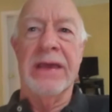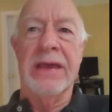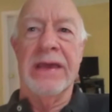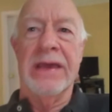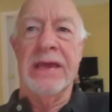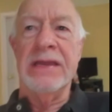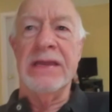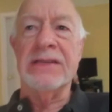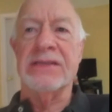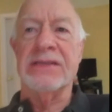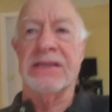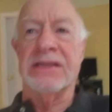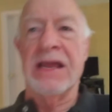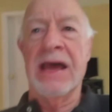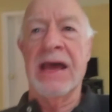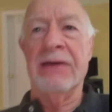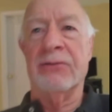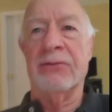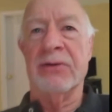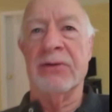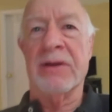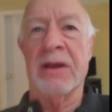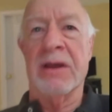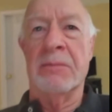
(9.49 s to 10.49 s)
each
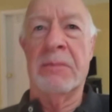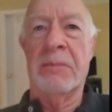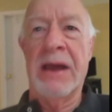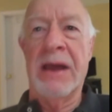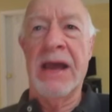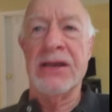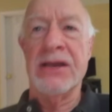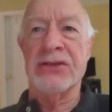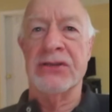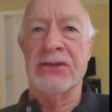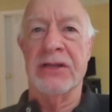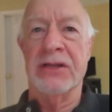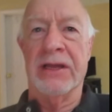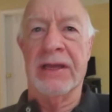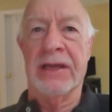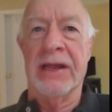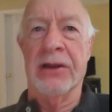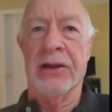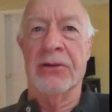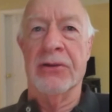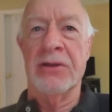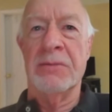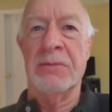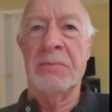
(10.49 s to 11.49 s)
staff with compassionate,
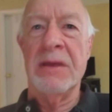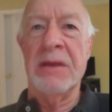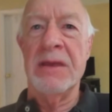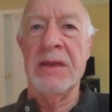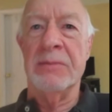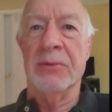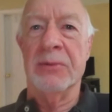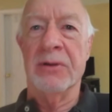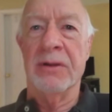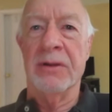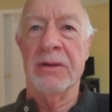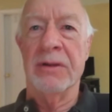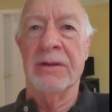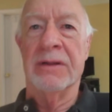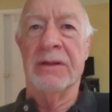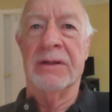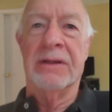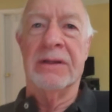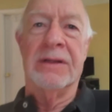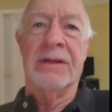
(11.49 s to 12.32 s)
caring people.